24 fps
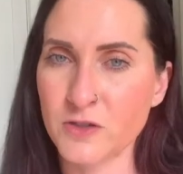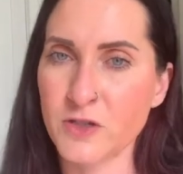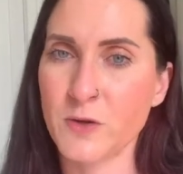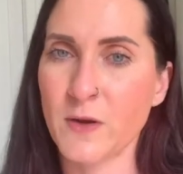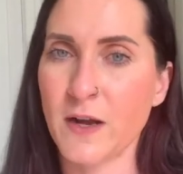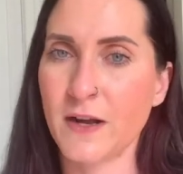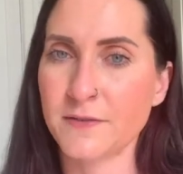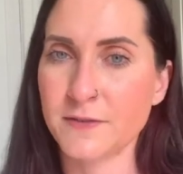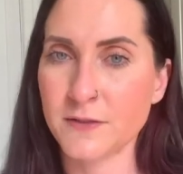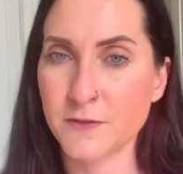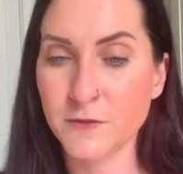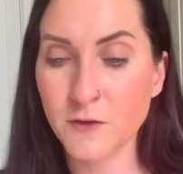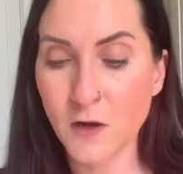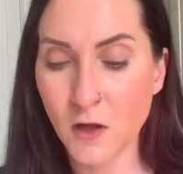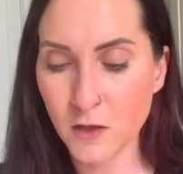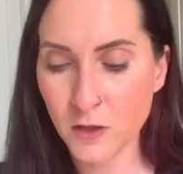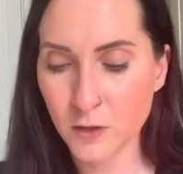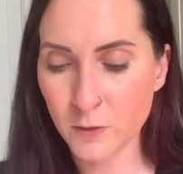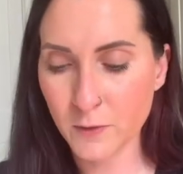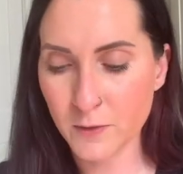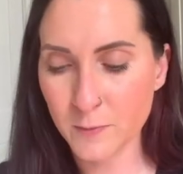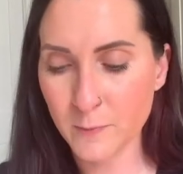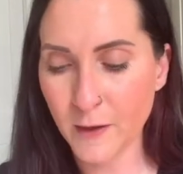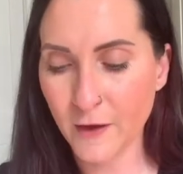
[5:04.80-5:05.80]
you have to follow
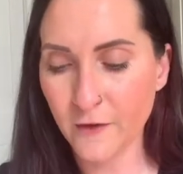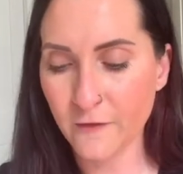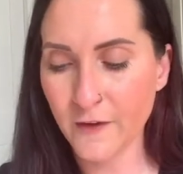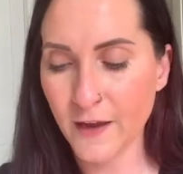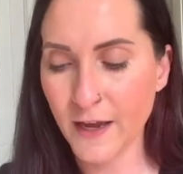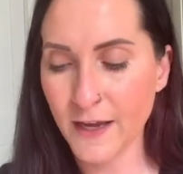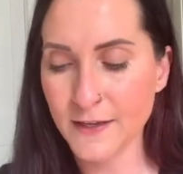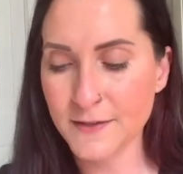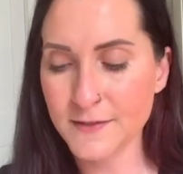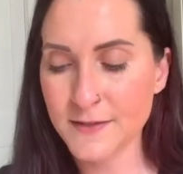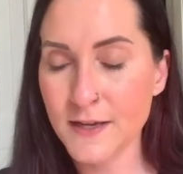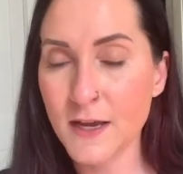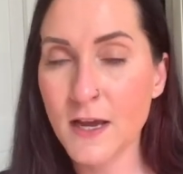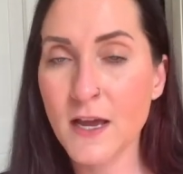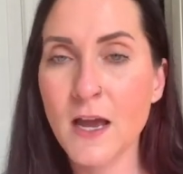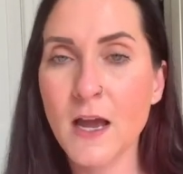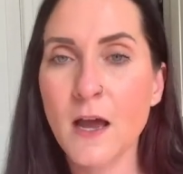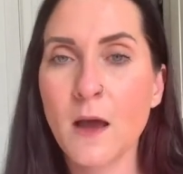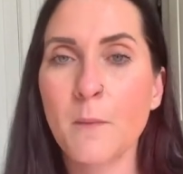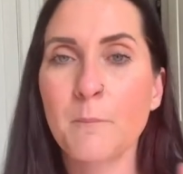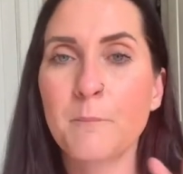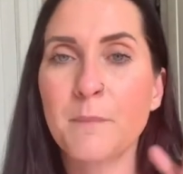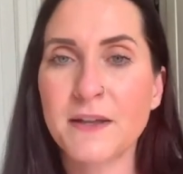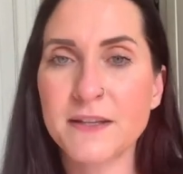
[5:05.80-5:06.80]
with buffets,
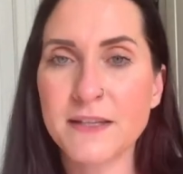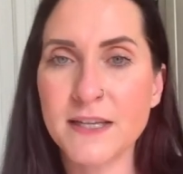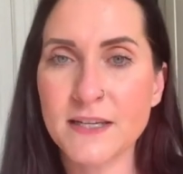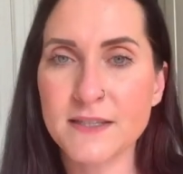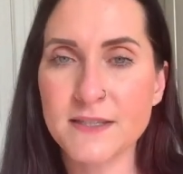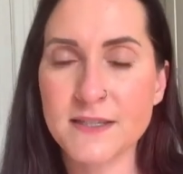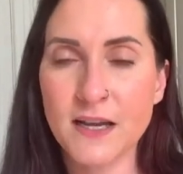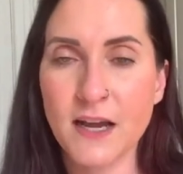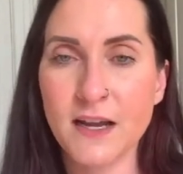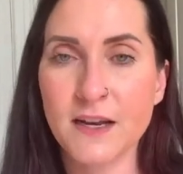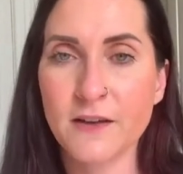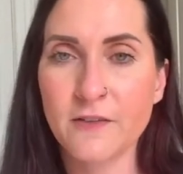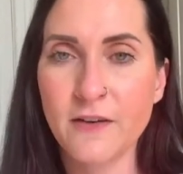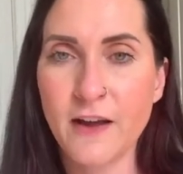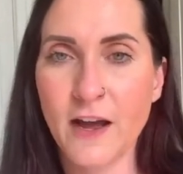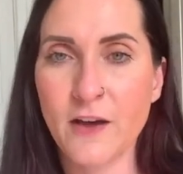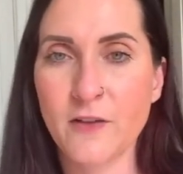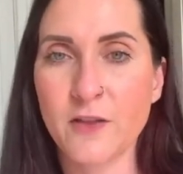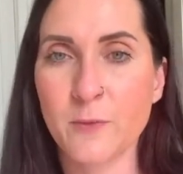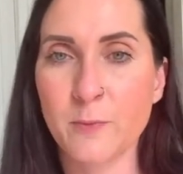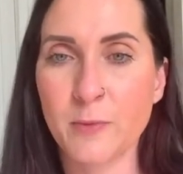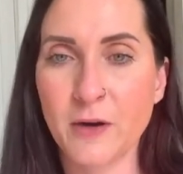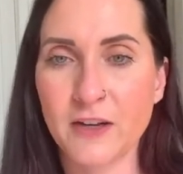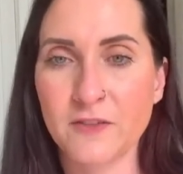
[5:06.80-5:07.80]
but that's kind of how
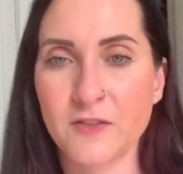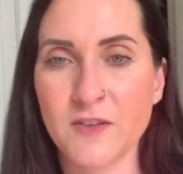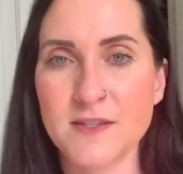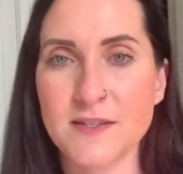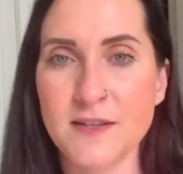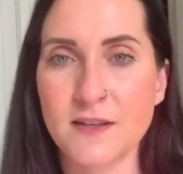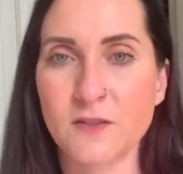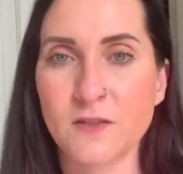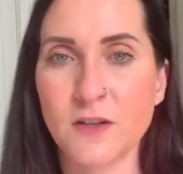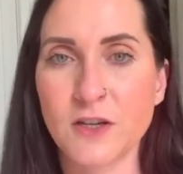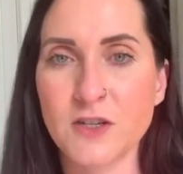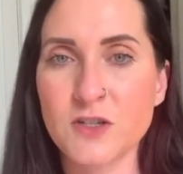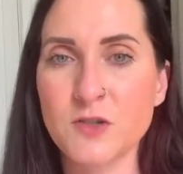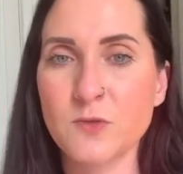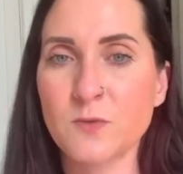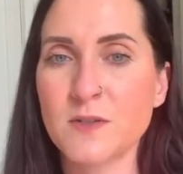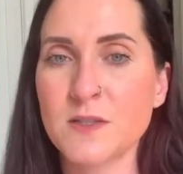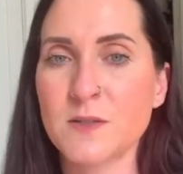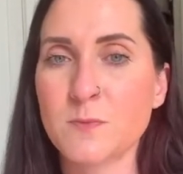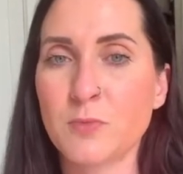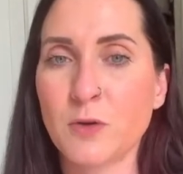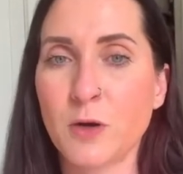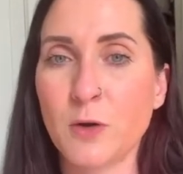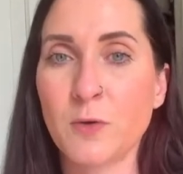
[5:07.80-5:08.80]
the breakfast and lunch was
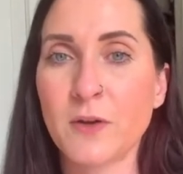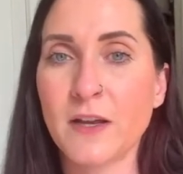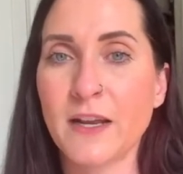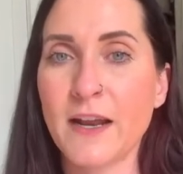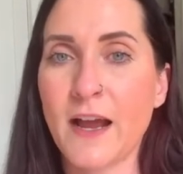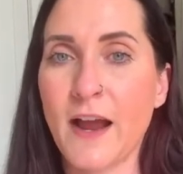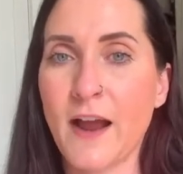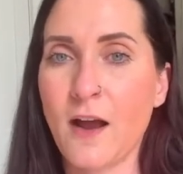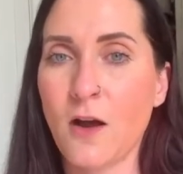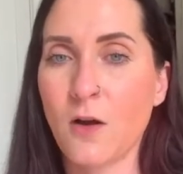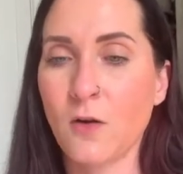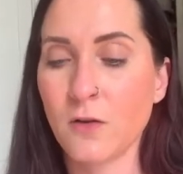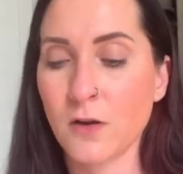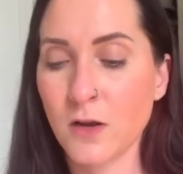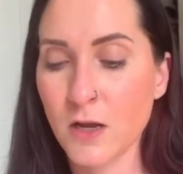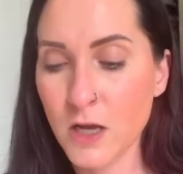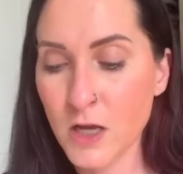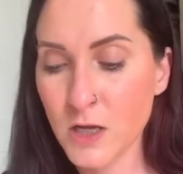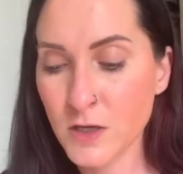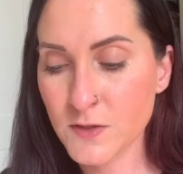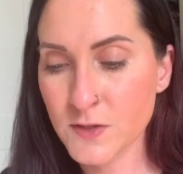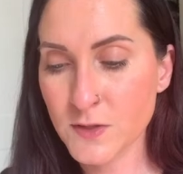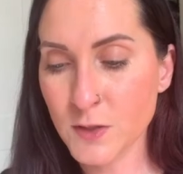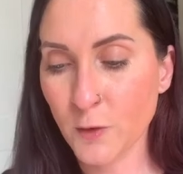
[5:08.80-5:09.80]
broken out.
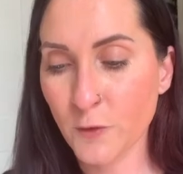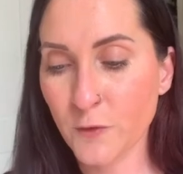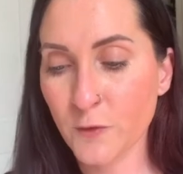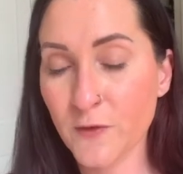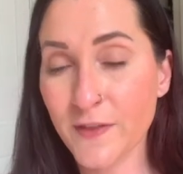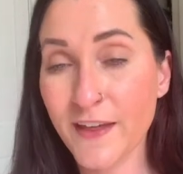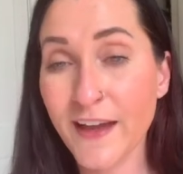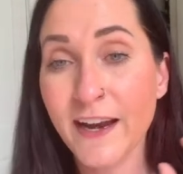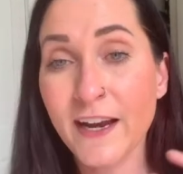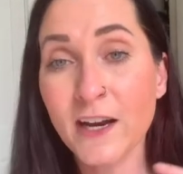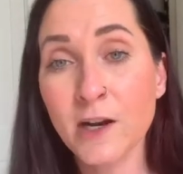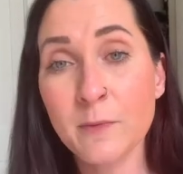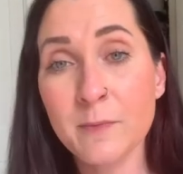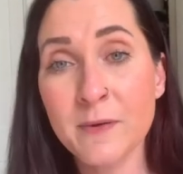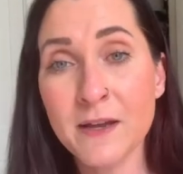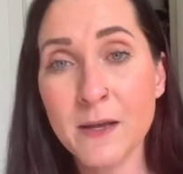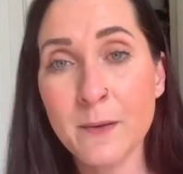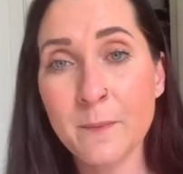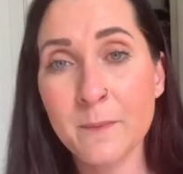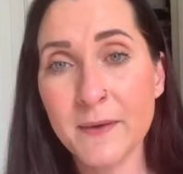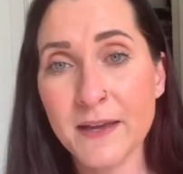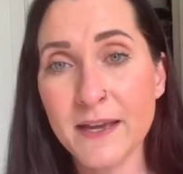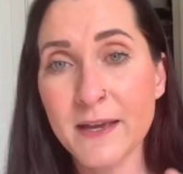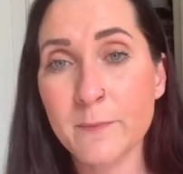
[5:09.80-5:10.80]
So for the
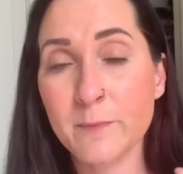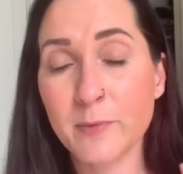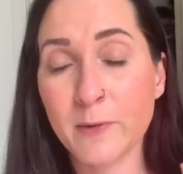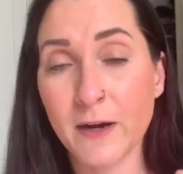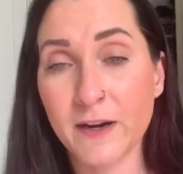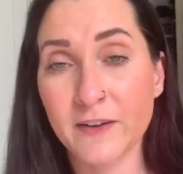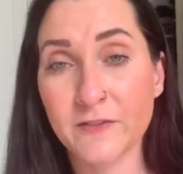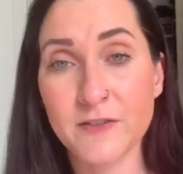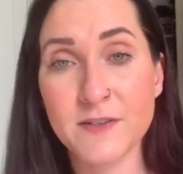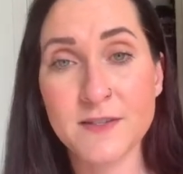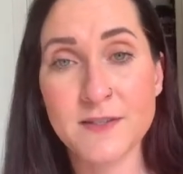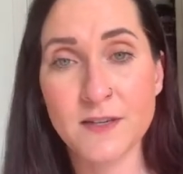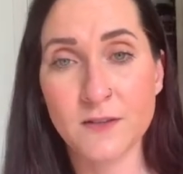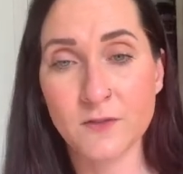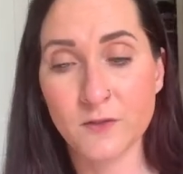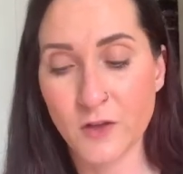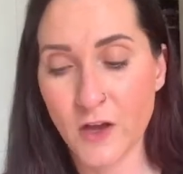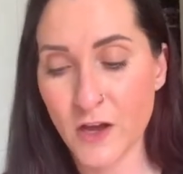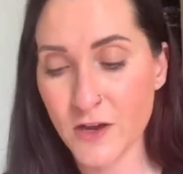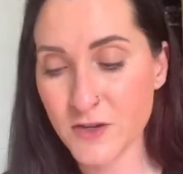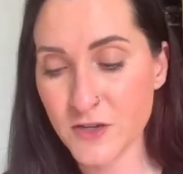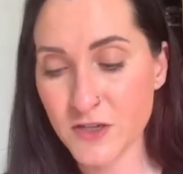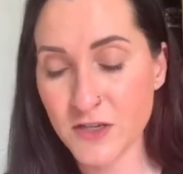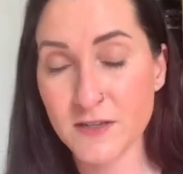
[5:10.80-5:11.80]
Airbnb breakfast and
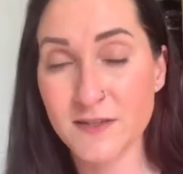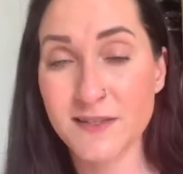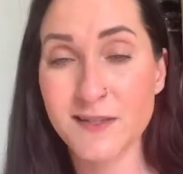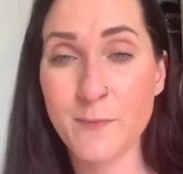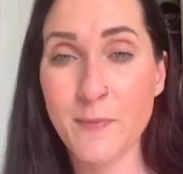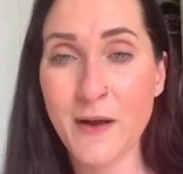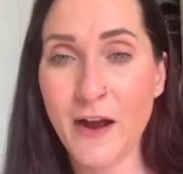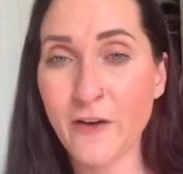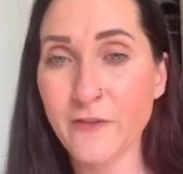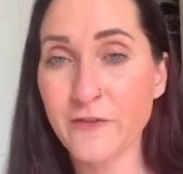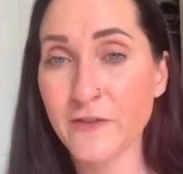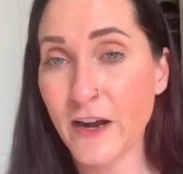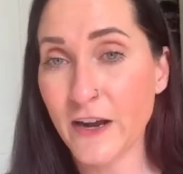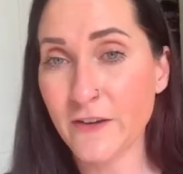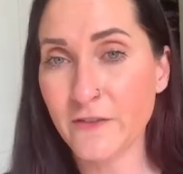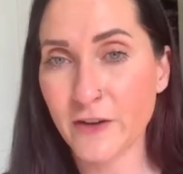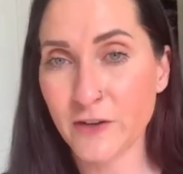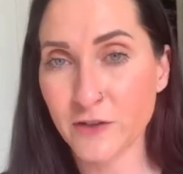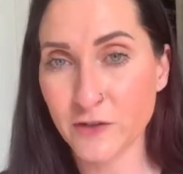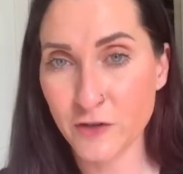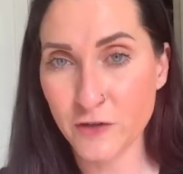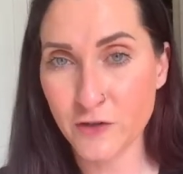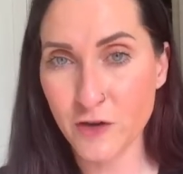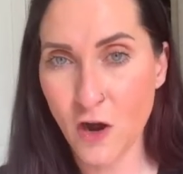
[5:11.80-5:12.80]
lunch, it's about
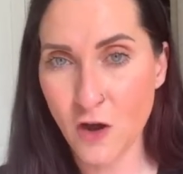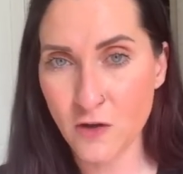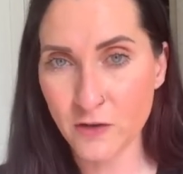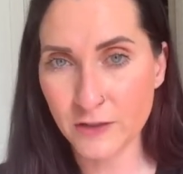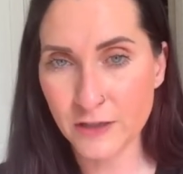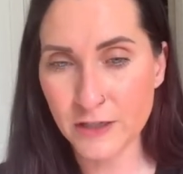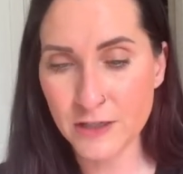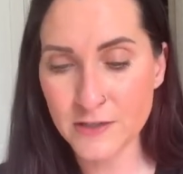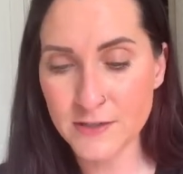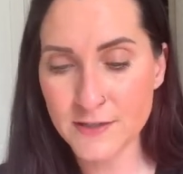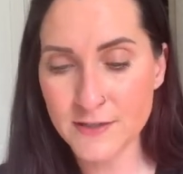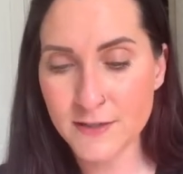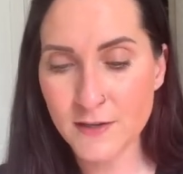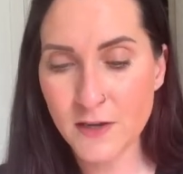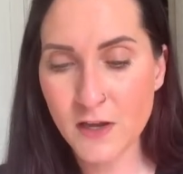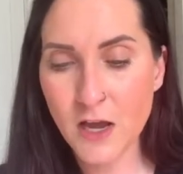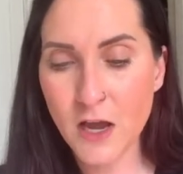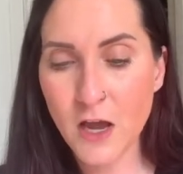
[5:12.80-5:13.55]
$500.